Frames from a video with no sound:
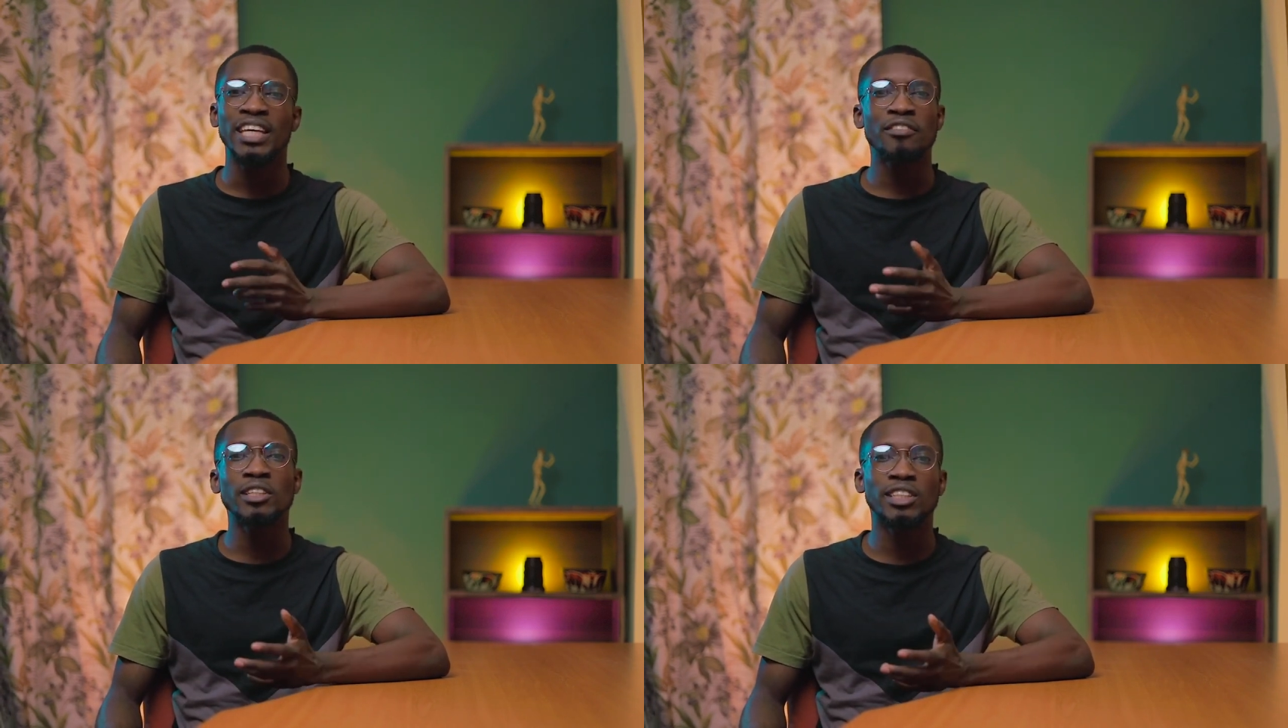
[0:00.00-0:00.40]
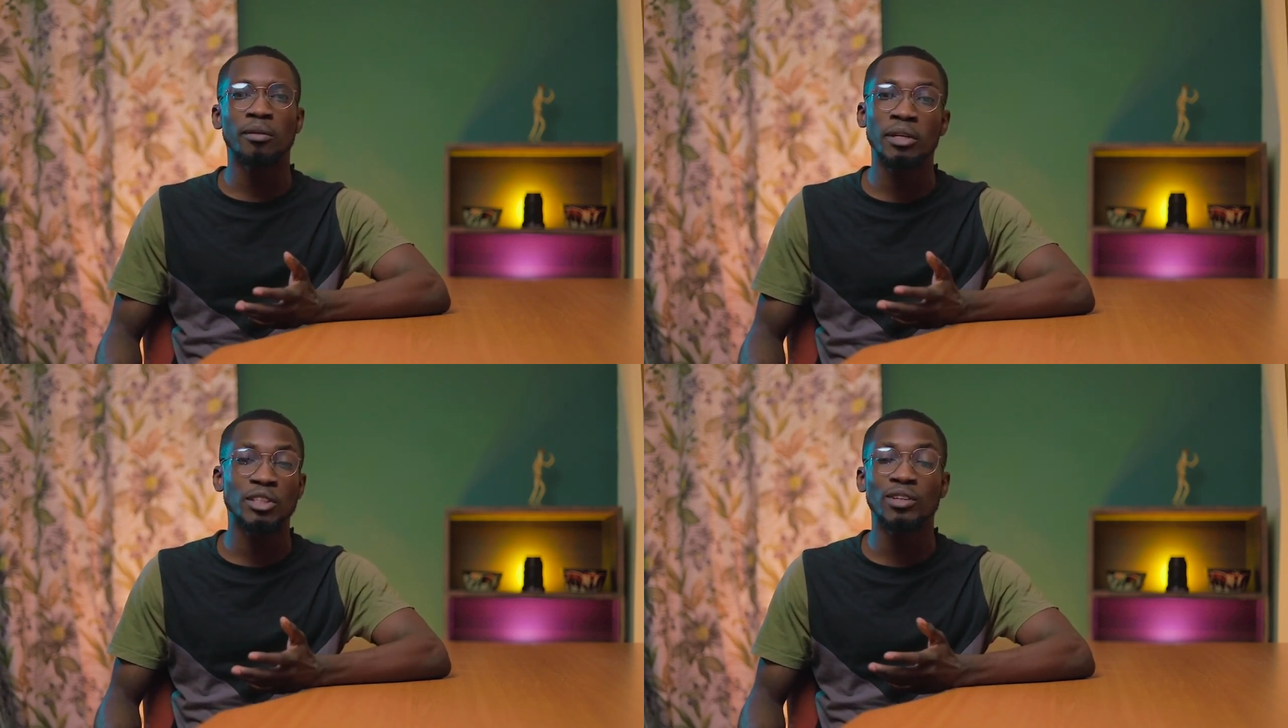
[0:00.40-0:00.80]
Even
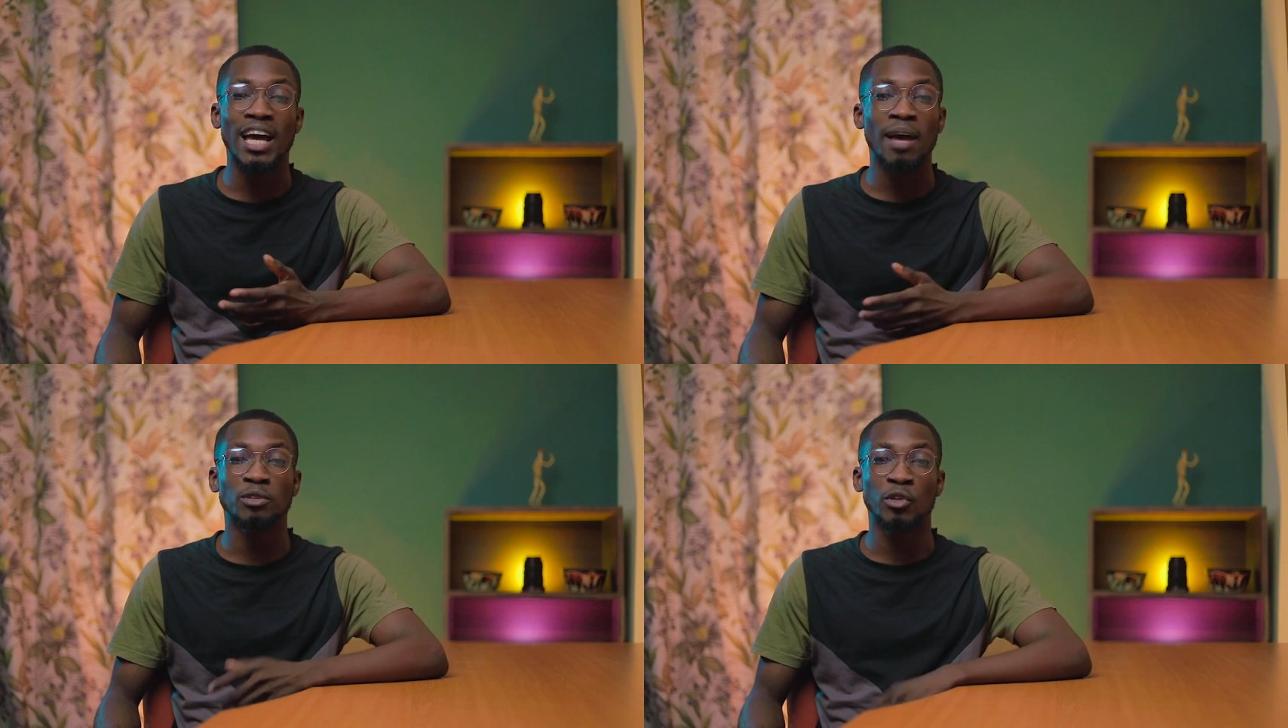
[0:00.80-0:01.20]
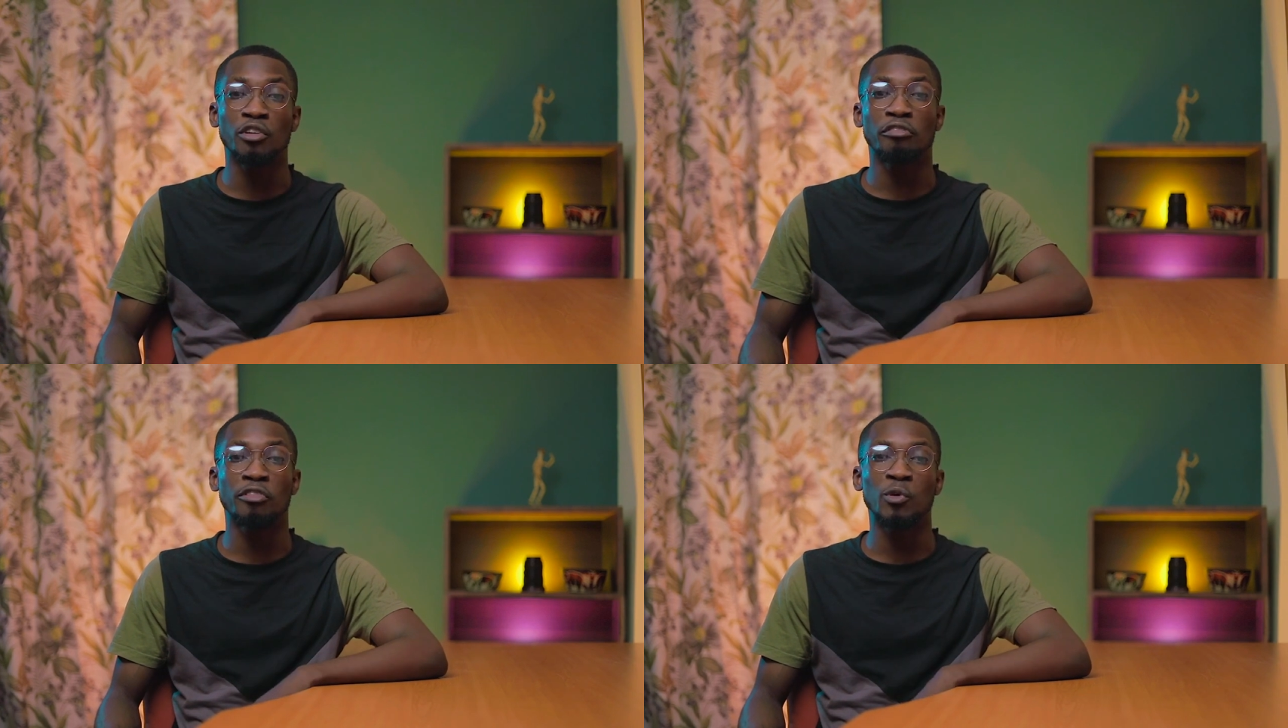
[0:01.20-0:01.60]
some little apps on
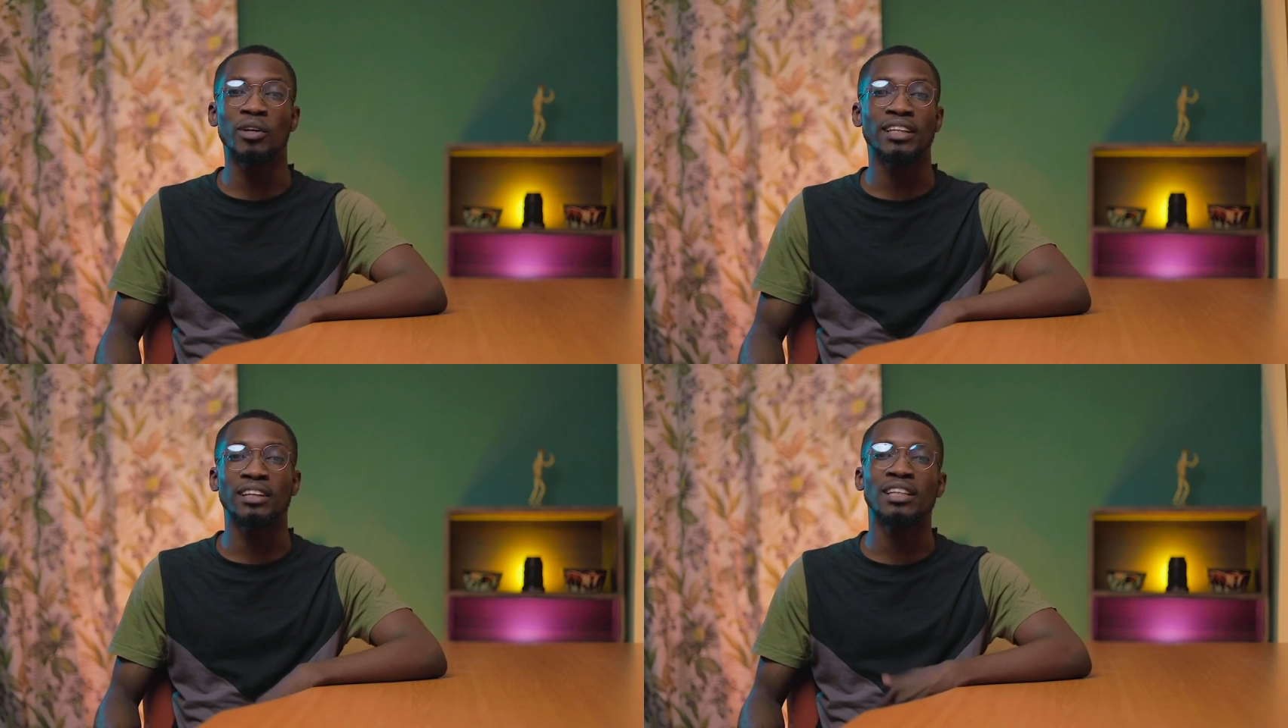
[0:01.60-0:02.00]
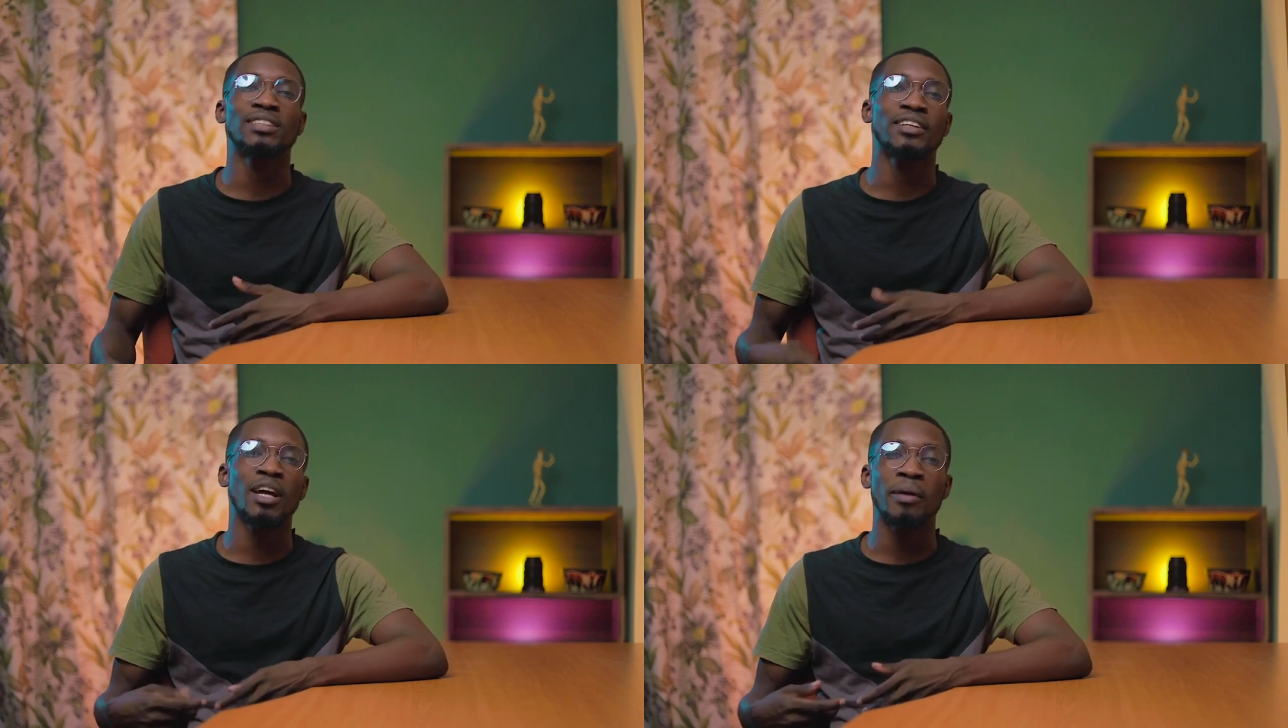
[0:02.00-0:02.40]
your phone like the
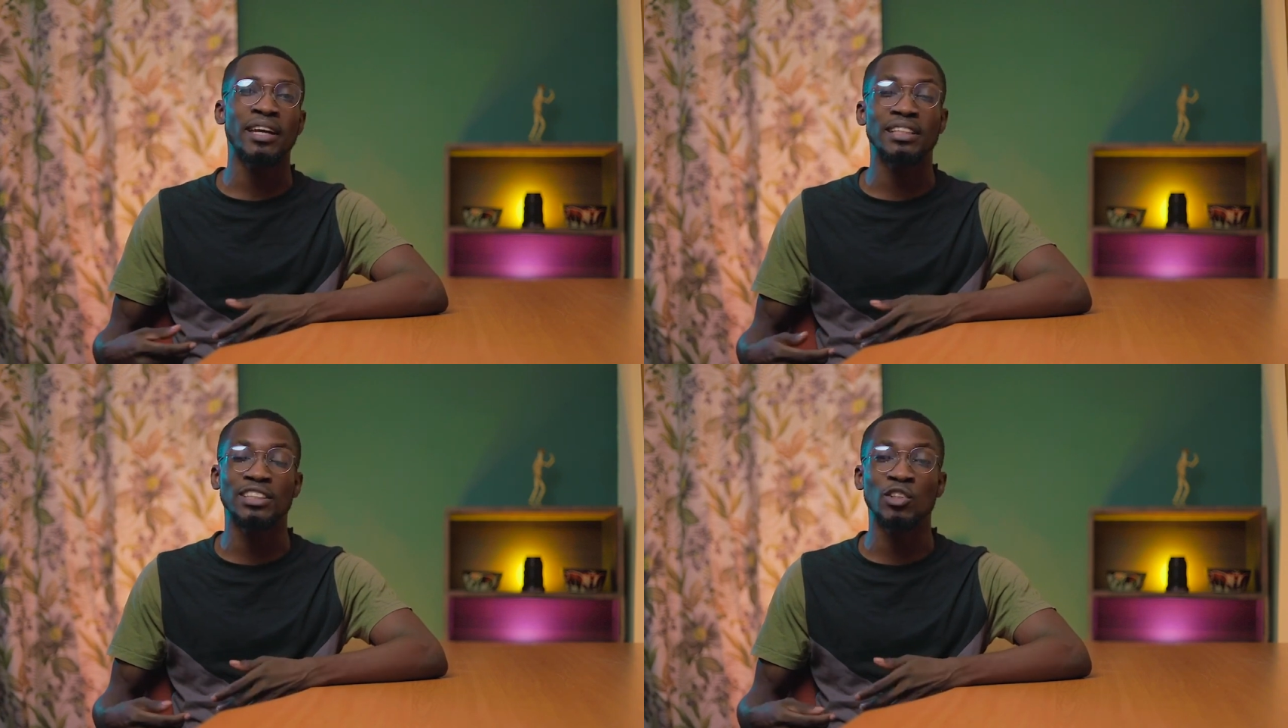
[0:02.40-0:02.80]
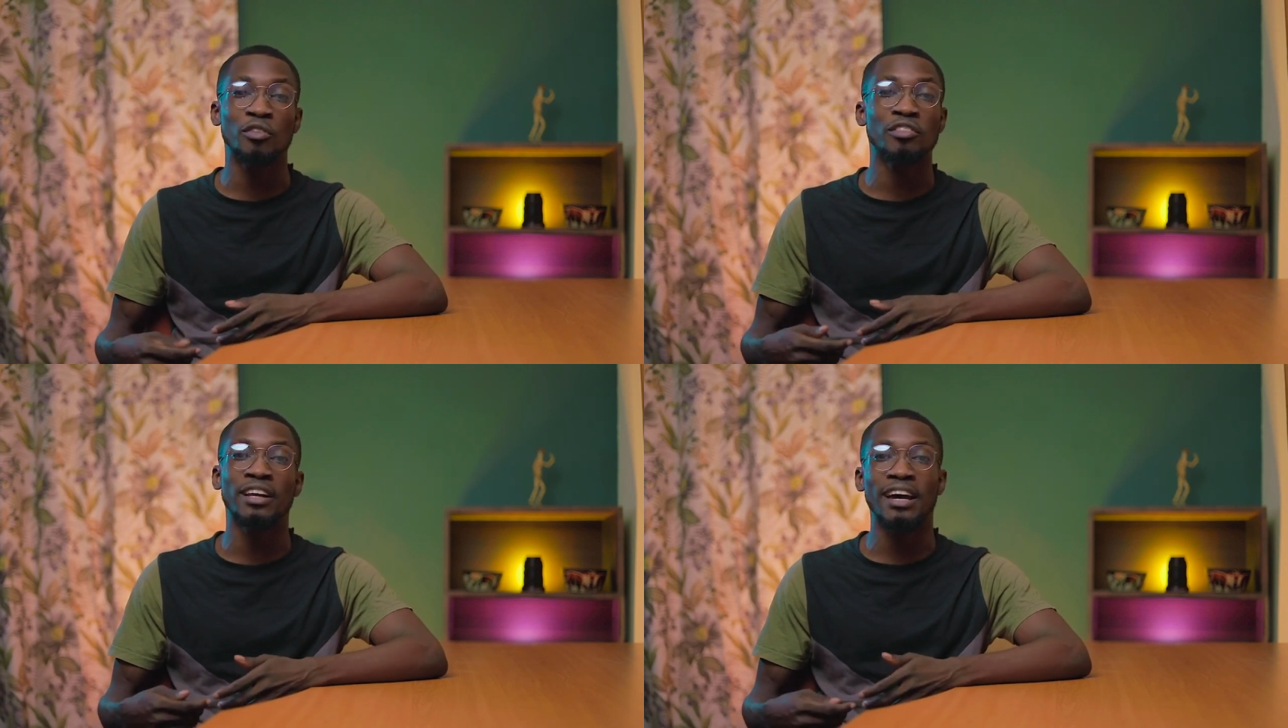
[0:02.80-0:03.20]
Instagram editing
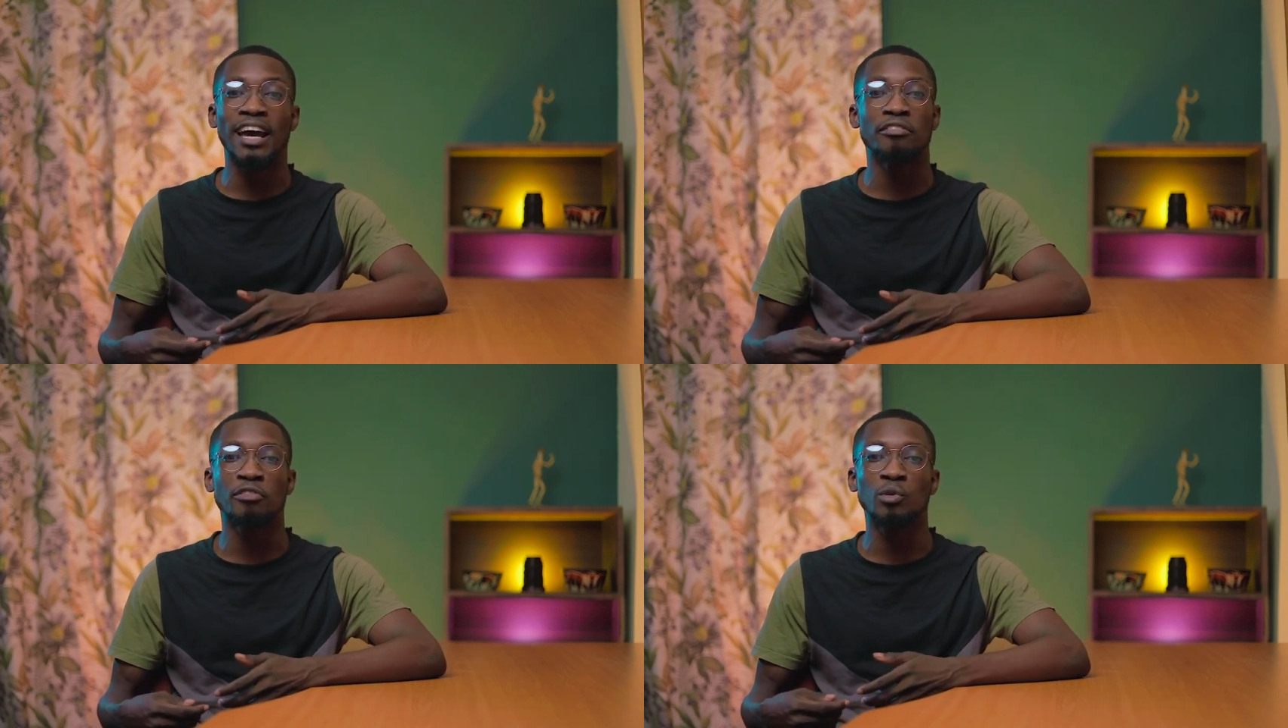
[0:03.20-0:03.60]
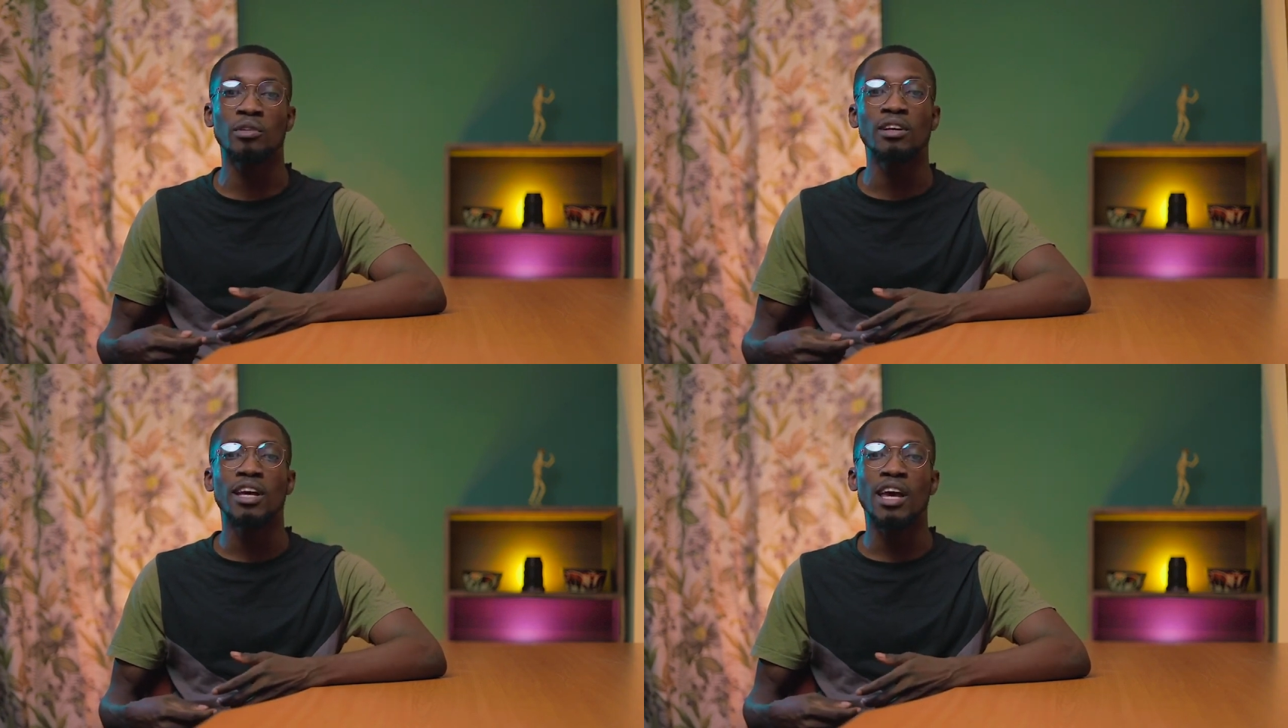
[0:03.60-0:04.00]
or even the
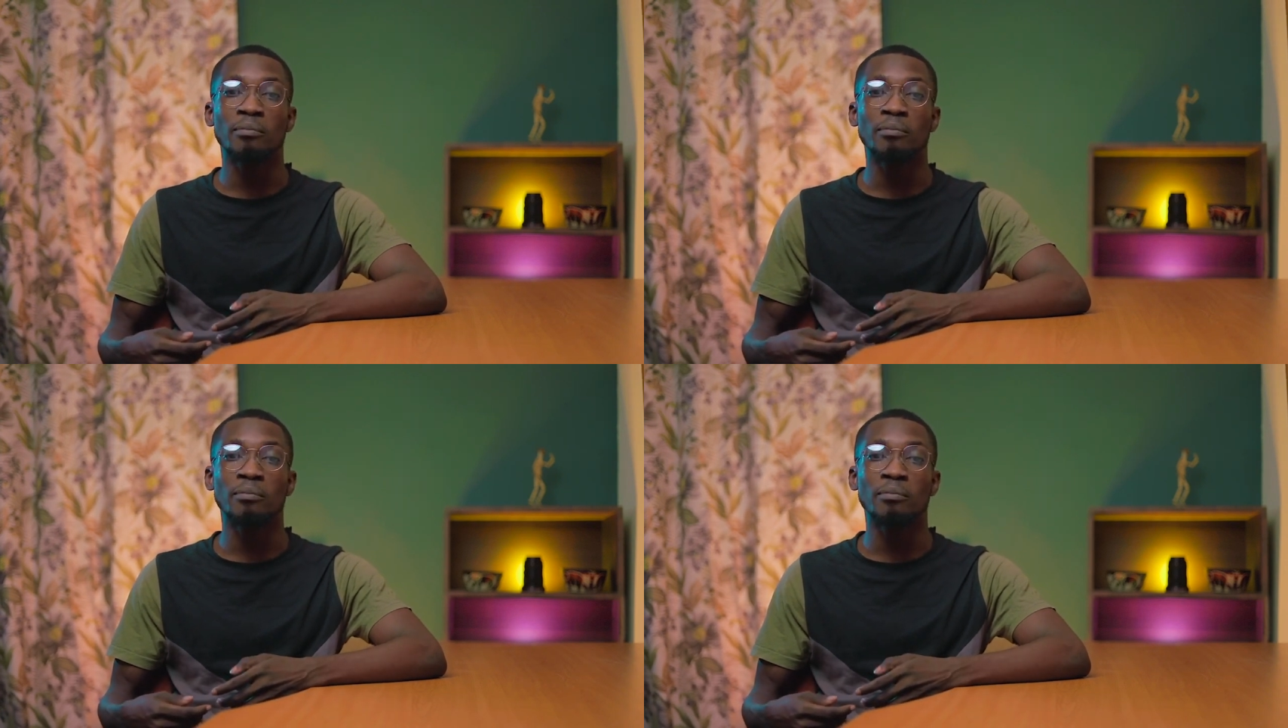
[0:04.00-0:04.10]
iPhone